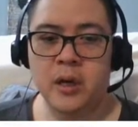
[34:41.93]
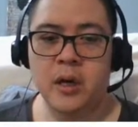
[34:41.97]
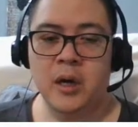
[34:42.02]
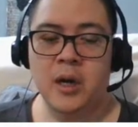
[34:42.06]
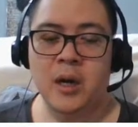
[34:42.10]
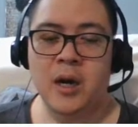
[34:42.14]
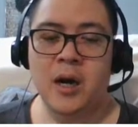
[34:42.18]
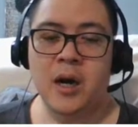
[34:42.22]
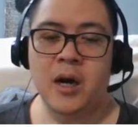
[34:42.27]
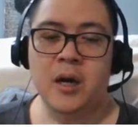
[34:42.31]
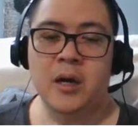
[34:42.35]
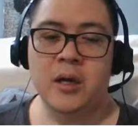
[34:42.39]

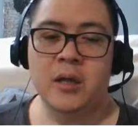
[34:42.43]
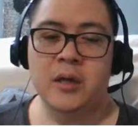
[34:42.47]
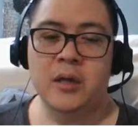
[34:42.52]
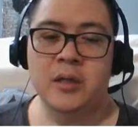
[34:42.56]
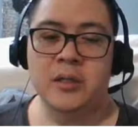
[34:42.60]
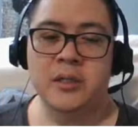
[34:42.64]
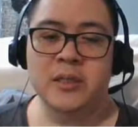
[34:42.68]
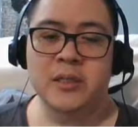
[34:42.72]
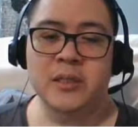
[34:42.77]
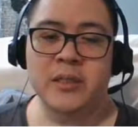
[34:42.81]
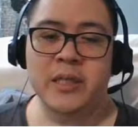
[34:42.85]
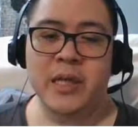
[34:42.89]

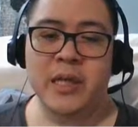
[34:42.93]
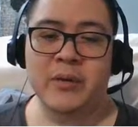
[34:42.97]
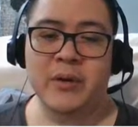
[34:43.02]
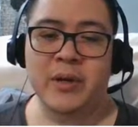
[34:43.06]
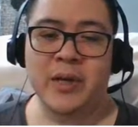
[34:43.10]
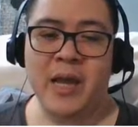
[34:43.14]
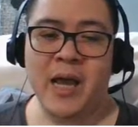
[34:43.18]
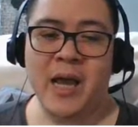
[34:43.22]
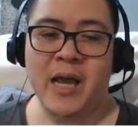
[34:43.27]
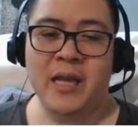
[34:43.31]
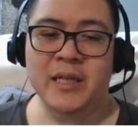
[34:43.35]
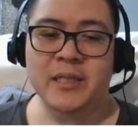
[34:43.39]
Archon's Sacred
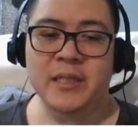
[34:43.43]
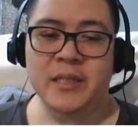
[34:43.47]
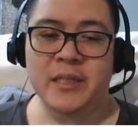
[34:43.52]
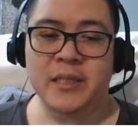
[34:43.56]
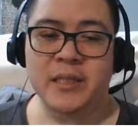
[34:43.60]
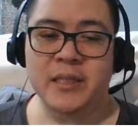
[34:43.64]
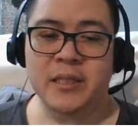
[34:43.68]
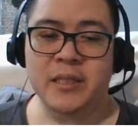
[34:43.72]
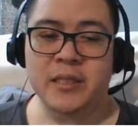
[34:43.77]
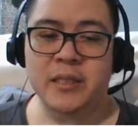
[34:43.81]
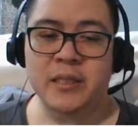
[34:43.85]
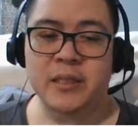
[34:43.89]

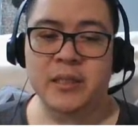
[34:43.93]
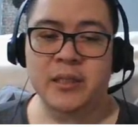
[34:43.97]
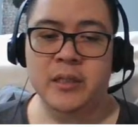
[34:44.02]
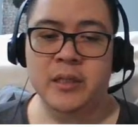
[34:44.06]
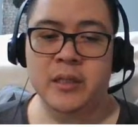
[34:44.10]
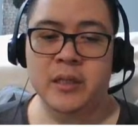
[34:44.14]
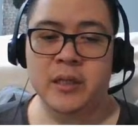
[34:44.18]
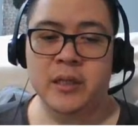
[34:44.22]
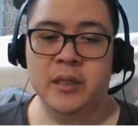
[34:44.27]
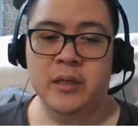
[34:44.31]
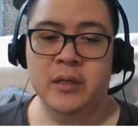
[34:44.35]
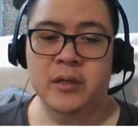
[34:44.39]
Ashes.
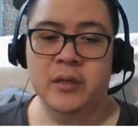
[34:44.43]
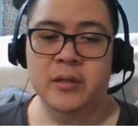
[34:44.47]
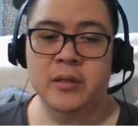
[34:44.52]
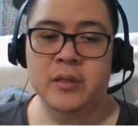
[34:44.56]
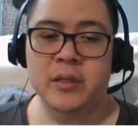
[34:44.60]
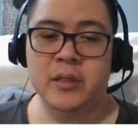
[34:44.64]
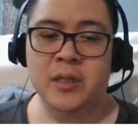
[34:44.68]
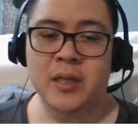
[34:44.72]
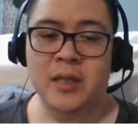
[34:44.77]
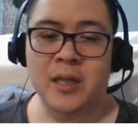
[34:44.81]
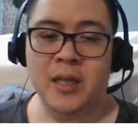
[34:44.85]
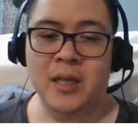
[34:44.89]

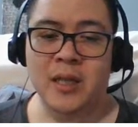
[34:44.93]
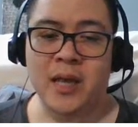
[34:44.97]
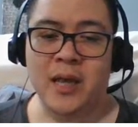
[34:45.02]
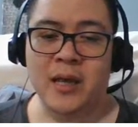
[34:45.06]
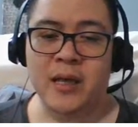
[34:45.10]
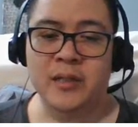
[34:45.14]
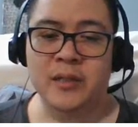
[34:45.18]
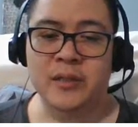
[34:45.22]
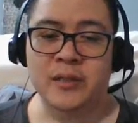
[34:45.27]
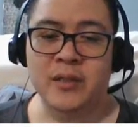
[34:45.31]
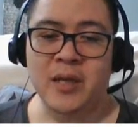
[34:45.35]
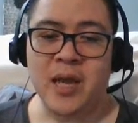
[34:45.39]
It's not allowed
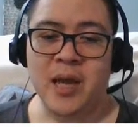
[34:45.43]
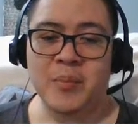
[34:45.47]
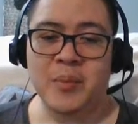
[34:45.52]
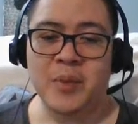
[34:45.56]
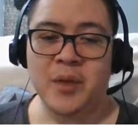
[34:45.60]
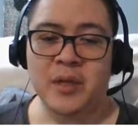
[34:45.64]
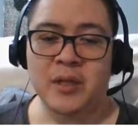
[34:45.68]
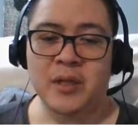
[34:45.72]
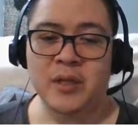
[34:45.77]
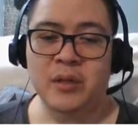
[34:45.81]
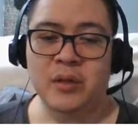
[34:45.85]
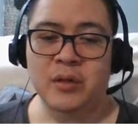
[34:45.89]
this to
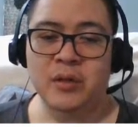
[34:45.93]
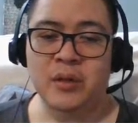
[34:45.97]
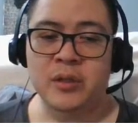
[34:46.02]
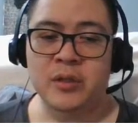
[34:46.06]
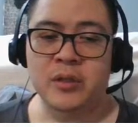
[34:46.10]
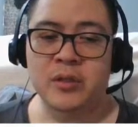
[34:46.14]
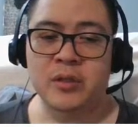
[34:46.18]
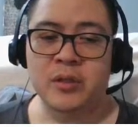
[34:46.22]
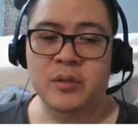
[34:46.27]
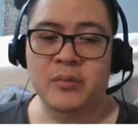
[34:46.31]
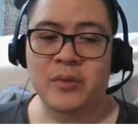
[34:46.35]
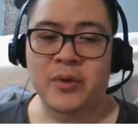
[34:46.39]
happen. Go to the
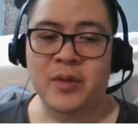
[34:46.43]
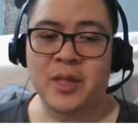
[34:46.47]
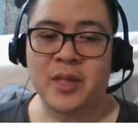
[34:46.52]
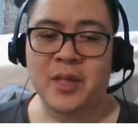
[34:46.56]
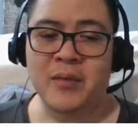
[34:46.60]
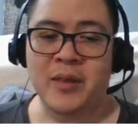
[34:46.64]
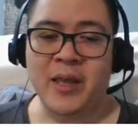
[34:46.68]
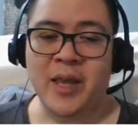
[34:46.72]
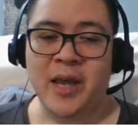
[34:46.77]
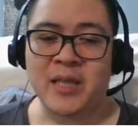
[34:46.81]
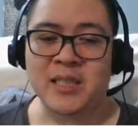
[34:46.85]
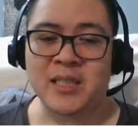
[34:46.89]
tomb, reclaim
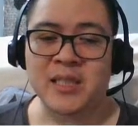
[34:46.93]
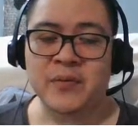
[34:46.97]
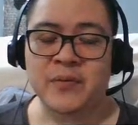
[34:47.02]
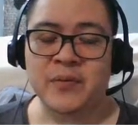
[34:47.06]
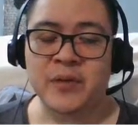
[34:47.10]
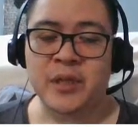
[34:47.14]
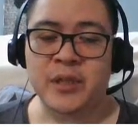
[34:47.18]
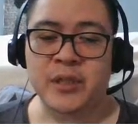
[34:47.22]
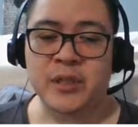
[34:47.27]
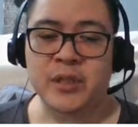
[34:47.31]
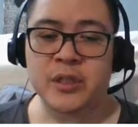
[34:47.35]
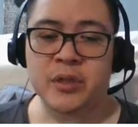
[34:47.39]
the ashes for
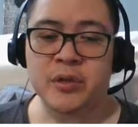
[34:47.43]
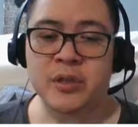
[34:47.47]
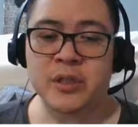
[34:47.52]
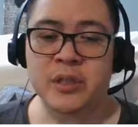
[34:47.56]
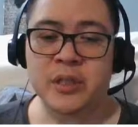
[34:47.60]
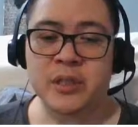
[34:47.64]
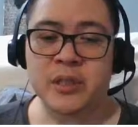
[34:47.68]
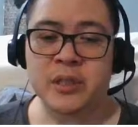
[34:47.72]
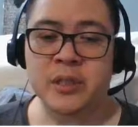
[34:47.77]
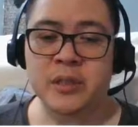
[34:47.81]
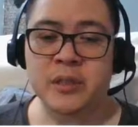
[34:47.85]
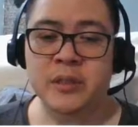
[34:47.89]
the
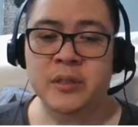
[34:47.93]
chosen.